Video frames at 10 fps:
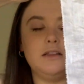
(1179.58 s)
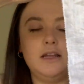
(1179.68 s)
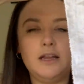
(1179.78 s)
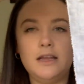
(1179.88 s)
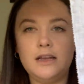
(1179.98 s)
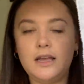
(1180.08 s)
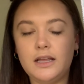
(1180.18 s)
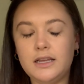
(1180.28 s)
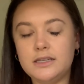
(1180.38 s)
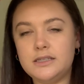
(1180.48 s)
linen.
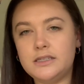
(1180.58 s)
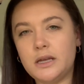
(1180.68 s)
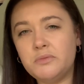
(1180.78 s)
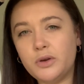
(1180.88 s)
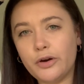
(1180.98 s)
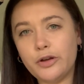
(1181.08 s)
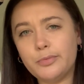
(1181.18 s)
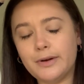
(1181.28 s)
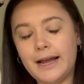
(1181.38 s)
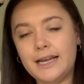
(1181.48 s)
It is Semco
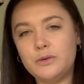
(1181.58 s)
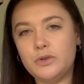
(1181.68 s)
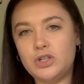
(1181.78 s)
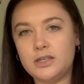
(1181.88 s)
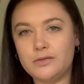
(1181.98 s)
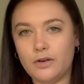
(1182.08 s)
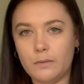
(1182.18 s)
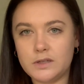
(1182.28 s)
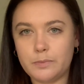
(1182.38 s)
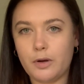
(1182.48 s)
brand, which is
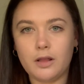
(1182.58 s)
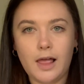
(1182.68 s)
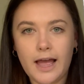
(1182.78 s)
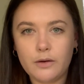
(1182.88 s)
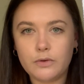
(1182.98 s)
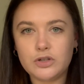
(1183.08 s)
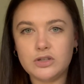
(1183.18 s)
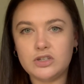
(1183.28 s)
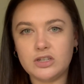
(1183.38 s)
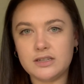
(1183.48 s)
from Spotlight, which
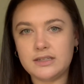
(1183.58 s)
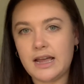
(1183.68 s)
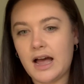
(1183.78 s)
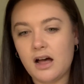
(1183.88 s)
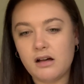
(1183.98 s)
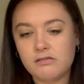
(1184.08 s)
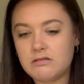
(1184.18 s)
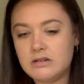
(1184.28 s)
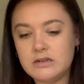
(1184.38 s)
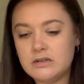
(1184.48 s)
is just our
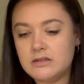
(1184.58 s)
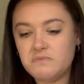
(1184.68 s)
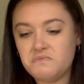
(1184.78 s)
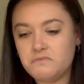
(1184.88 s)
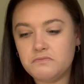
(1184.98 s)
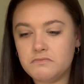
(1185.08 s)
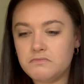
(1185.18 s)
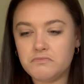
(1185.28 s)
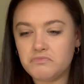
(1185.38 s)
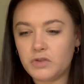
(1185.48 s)

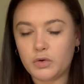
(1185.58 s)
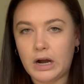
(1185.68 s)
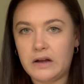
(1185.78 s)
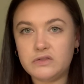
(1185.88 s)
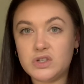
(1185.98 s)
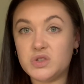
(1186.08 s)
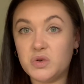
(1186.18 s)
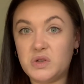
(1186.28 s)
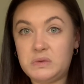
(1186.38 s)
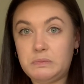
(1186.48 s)
craft
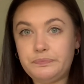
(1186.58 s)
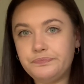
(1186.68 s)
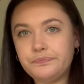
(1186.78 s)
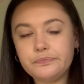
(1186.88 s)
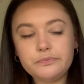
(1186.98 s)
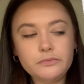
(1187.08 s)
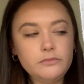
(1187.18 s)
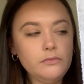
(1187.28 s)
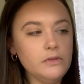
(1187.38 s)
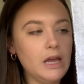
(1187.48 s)
store.
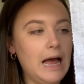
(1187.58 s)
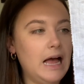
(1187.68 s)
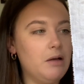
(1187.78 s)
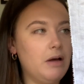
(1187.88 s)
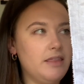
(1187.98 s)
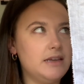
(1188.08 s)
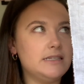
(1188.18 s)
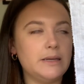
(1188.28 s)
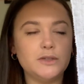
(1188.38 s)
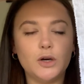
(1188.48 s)
Um, I think
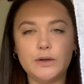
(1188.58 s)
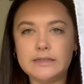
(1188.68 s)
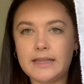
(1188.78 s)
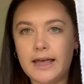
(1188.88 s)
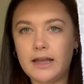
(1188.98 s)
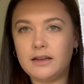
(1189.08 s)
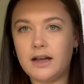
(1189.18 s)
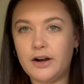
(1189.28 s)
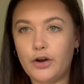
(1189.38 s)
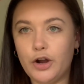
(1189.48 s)
Semco is their
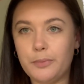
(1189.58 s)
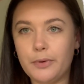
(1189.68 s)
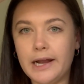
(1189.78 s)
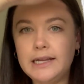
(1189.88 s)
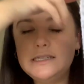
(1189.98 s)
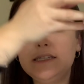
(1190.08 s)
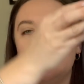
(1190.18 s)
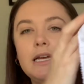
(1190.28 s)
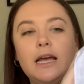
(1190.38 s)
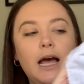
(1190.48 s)
kind of home brand.
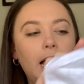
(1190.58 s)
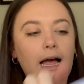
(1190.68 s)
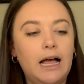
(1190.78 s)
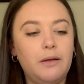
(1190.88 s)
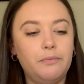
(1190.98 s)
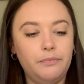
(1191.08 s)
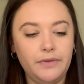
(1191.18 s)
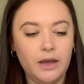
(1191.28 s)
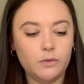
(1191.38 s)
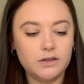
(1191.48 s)
Um,
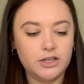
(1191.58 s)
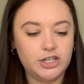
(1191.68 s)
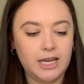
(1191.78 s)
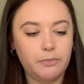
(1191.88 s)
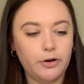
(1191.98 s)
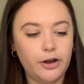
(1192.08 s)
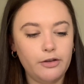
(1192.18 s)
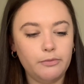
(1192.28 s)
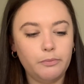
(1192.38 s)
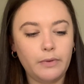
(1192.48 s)
it was a
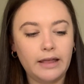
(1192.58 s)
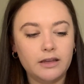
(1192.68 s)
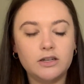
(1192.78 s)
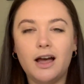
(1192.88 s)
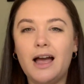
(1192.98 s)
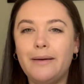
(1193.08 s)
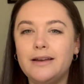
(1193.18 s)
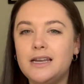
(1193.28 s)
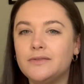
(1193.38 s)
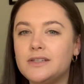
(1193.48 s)
cheapo at the time.
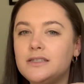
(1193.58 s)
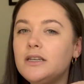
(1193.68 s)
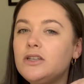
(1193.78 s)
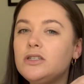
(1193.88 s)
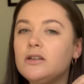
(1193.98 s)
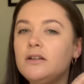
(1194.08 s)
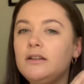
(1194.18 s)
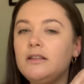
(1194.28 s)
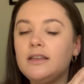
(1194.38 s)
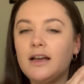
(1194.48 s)
I'd never stitched on
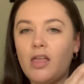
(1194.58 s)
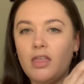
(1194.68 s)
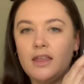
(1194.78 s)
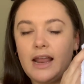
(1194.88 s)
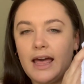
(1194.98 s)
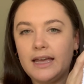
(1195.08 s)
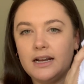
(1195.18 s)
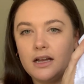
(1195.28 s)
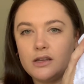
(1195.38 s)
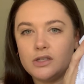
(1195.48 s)
anything other than
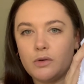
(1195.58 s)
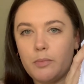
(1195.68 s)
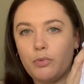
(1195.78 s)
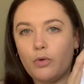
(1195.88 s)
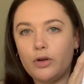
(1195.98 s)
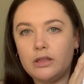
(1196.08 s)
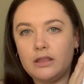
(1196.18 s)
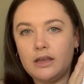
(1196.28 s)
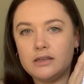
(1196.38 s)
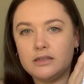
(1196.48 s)
Aida, so I brought
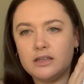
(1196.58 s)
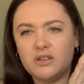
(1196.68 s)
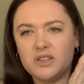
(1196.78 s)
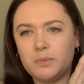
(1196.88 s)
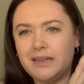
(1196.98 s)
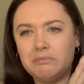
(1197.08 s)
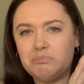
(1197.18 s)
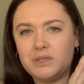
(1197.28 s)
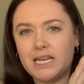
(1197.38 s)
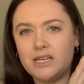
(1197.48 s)
this. It cost me
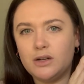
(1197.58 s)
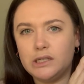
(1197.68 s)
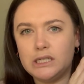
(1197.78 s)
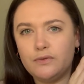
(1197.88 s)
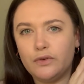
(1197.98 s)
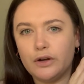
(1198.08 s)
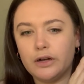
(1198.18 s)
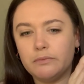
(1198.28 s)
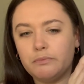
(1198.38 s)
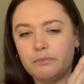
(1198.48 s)
$10
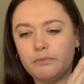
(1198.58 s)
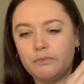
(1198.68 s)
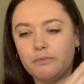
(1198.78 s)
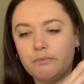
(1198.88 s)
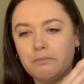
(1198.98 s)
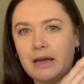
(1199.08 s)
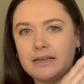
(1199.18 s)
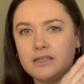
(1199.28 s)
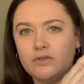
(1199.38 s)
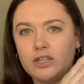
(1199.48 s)
for a
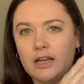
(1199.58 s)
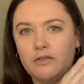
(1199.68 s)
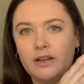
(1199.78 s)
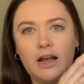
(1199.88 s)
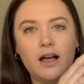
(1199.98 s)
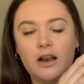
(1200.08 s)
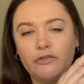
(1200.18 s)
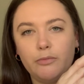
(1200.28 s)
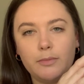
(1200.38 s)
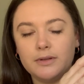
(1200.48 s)
massive sheet of it. I can't
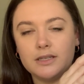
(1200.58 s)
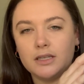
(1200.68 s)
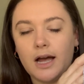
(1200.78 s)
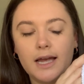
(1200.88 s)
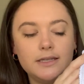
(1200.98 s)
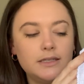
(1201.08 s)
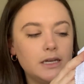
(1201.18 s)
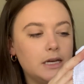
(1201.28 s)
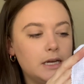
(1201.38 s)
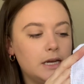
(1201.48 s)
even remember the size.
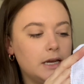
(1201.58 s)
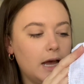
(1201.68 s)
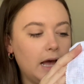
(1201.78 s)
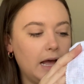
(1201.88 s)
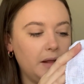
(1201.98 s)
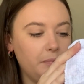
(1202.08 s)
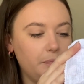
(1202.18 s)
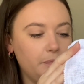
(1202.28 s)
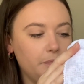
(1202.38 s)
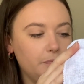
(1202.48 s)

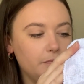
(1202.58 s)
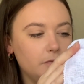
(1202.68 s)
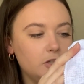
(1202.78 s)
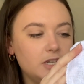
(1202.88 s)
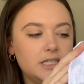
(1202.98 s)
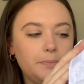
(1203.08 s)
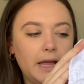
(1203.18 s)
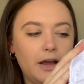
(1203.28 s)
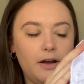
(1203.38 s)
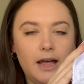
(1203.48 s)
Um, just to
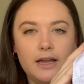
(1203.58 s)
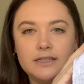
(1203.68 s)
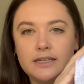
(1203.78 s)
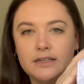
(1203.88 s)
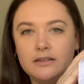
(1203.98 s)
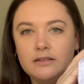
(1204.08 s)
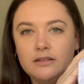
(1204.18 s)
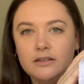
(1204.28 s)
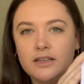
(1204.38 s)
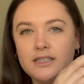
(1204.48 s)
play around and
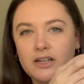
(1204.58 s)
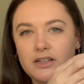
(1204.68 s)
considering